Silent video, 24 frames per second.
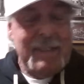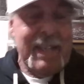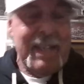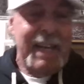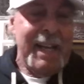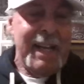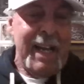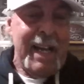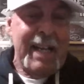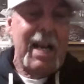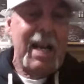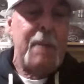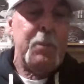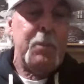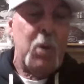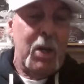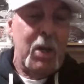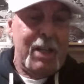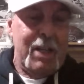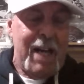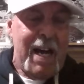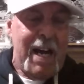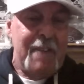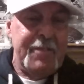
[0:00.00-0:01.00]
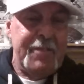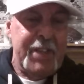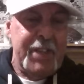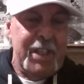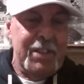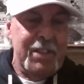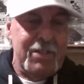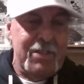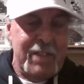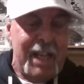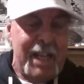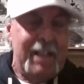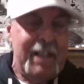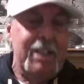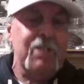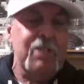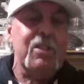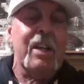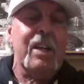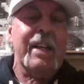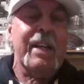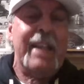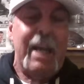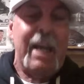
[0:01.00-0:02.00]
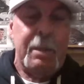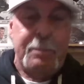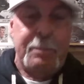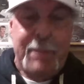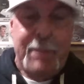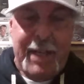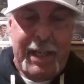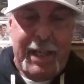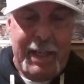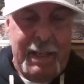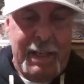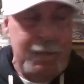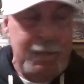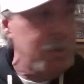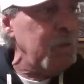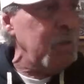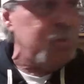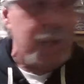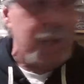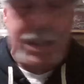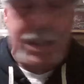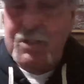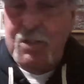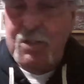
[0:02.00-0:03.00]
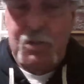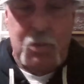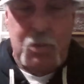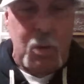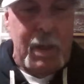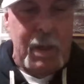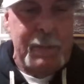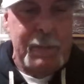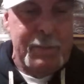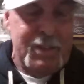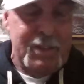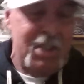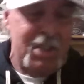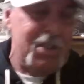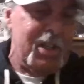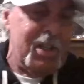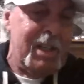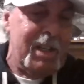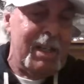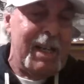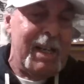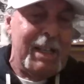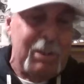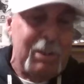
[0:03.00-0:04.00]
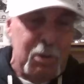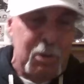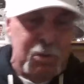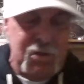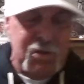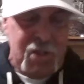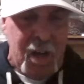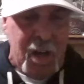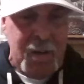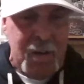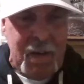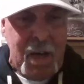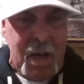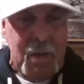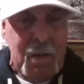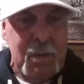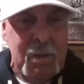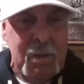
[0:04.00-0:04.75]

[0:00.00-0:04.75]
you, I got more confidence that he's going to get a big hit with runners in scoring position than I do Soto.